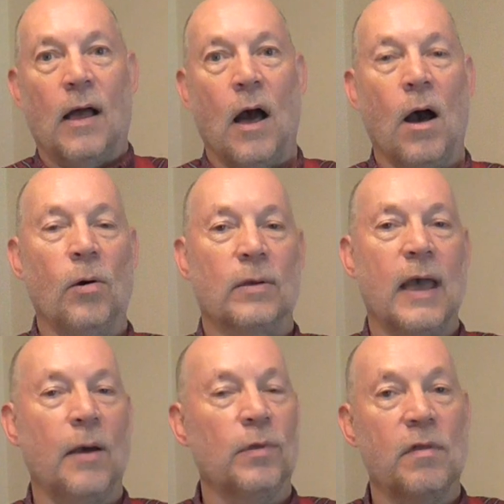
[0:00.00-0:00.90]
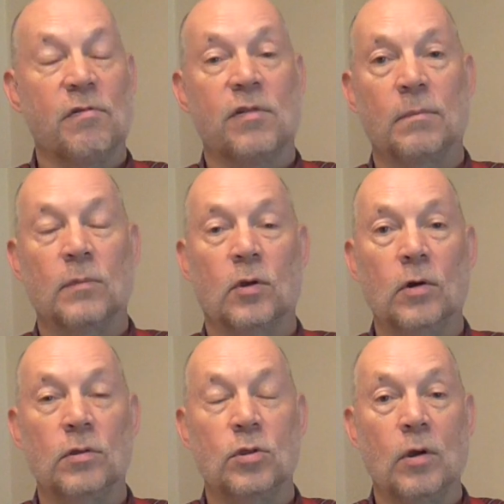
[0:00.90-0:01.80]
Okay, well there's some
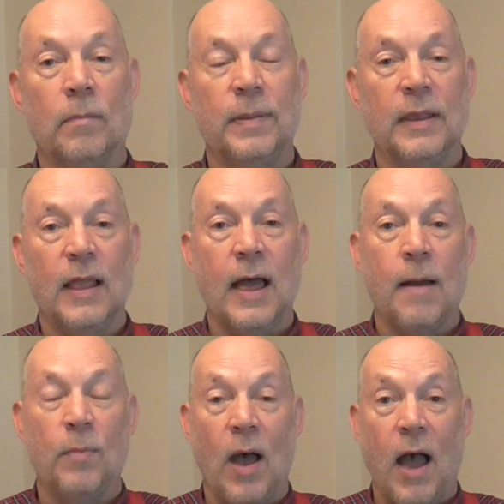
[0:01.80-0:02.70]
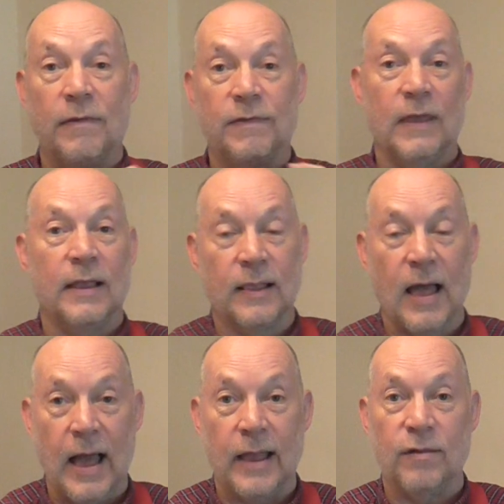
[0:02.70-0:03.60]
good jumping there, but I think
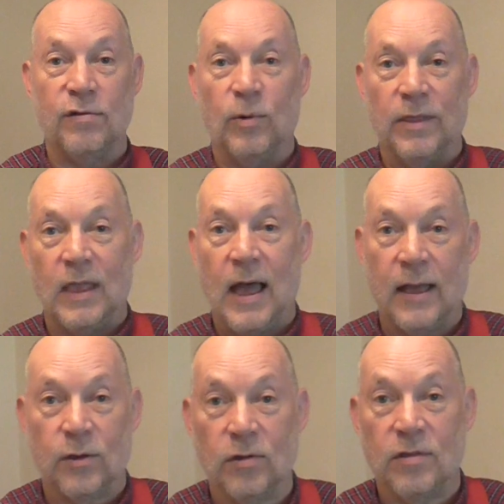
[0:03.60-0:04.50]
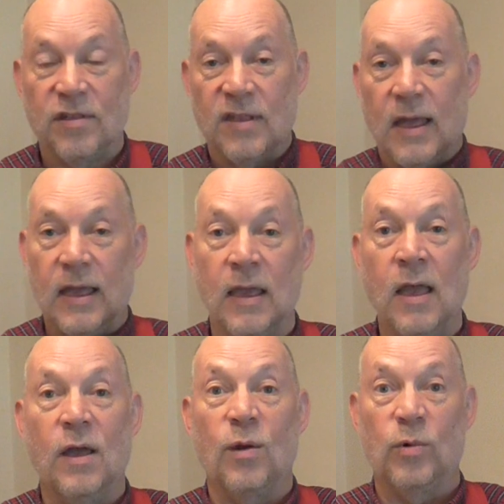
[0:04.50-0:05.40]
the highest one that I could see
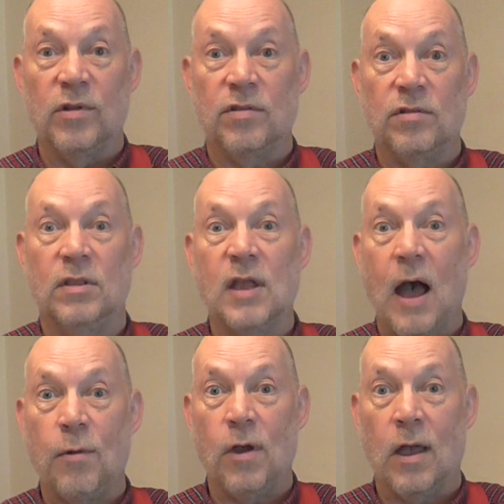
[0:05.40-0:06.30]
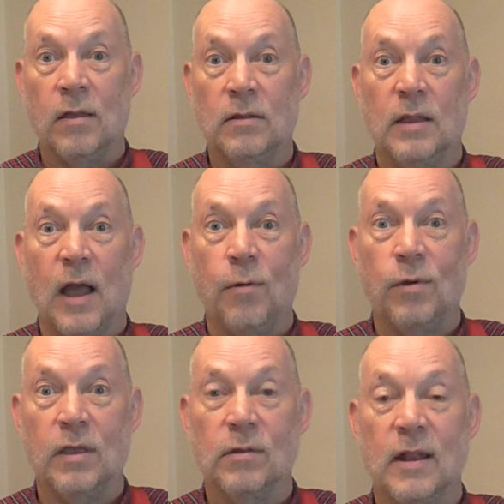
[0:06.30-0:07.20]
was Dara.
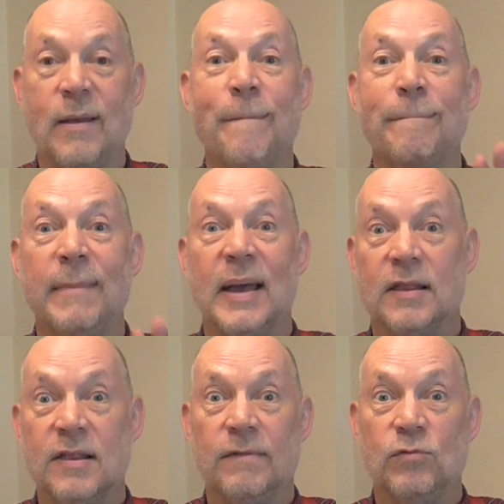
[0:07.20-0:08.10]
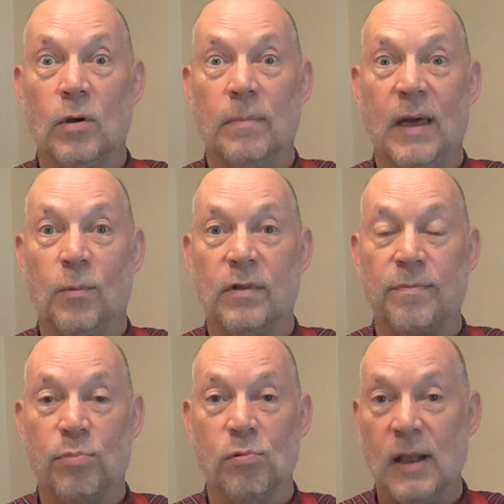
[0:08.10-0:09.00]
Dara, you did a massive jump, that was
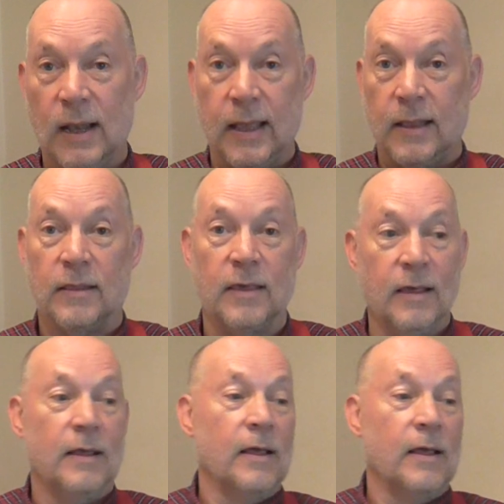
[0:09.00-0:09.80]
brilliant.